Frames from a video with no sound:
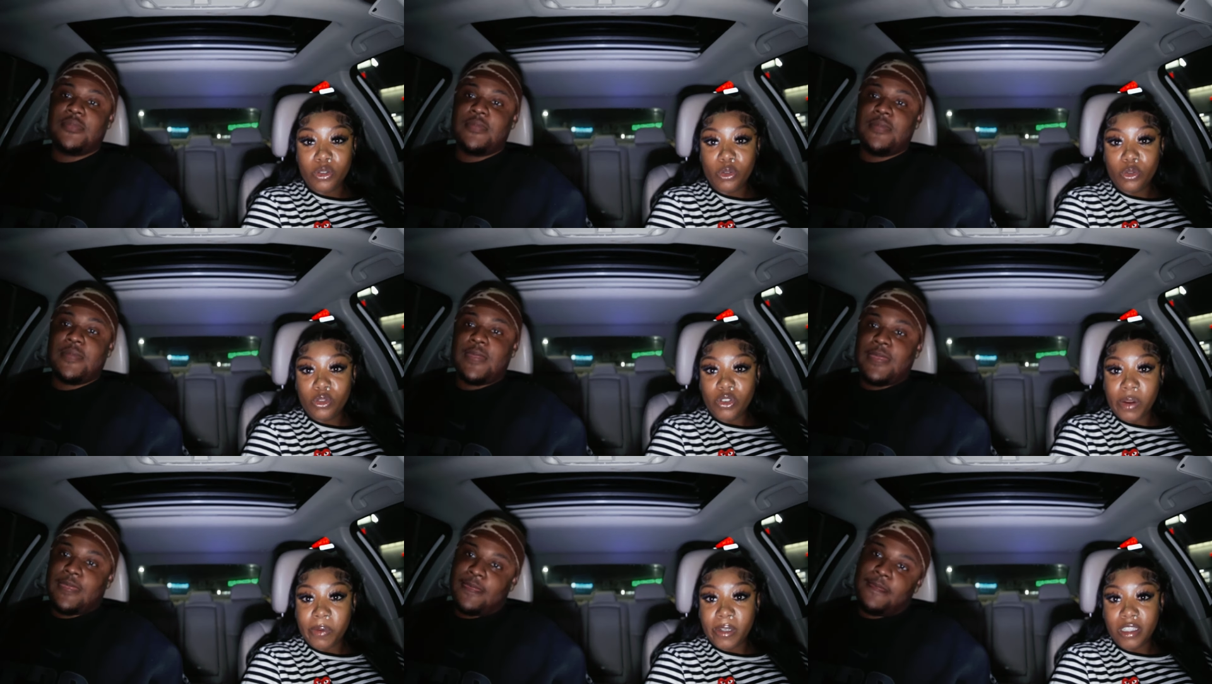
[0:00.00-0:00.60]
Speaker 1: two
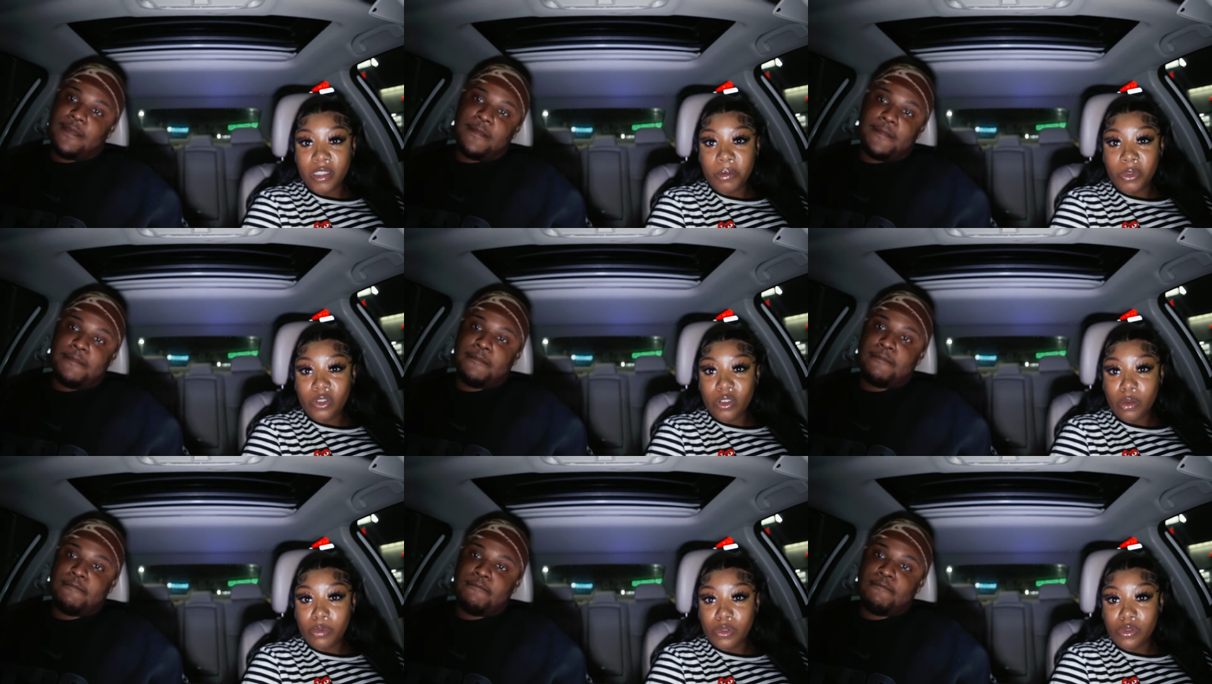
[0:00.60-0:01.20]
strawberry lemon
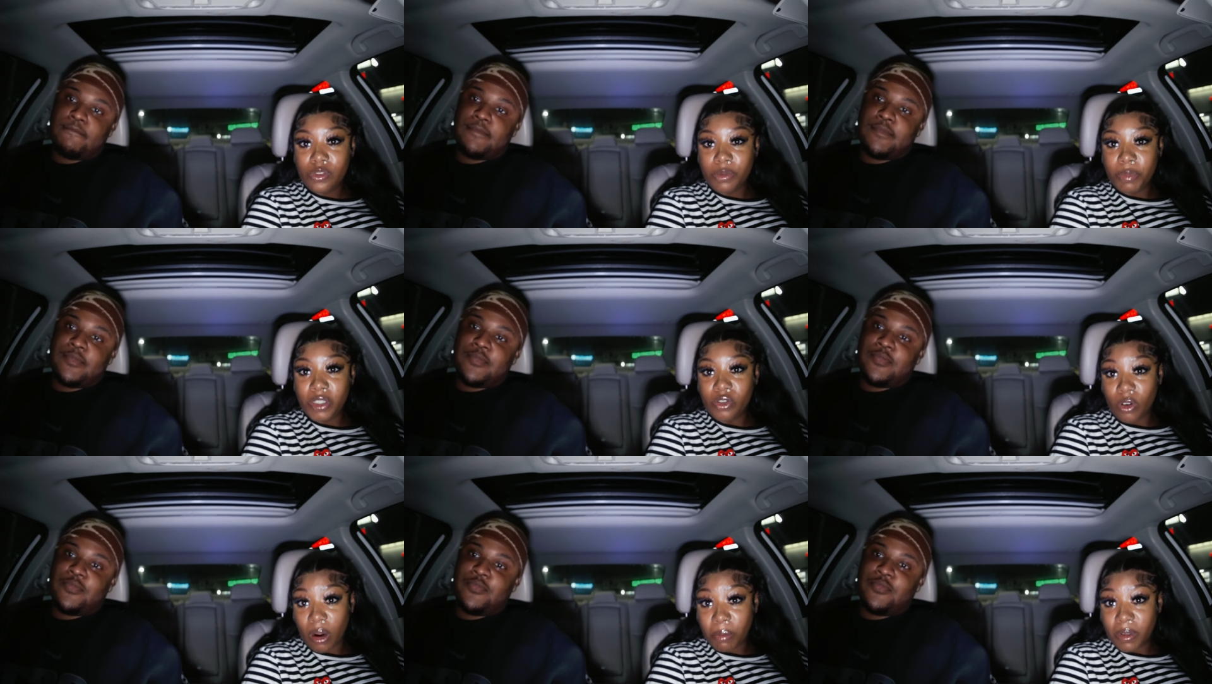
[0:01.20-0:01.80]
drops, you should be
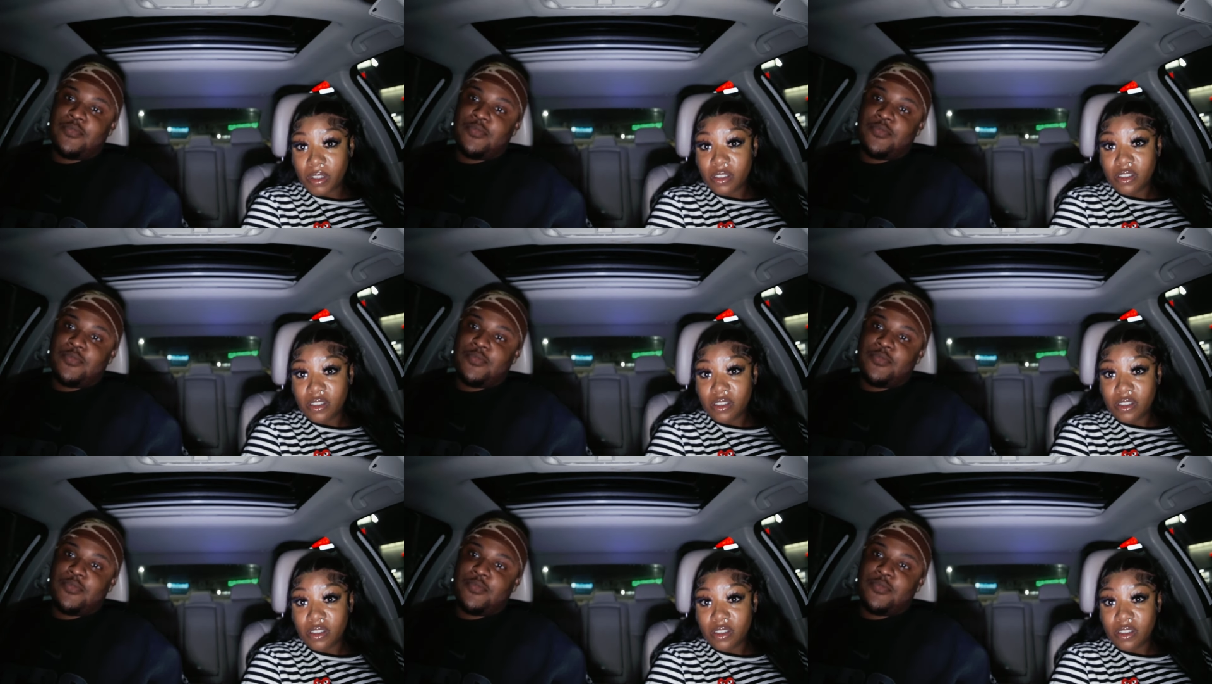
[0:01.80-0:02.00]
dropping.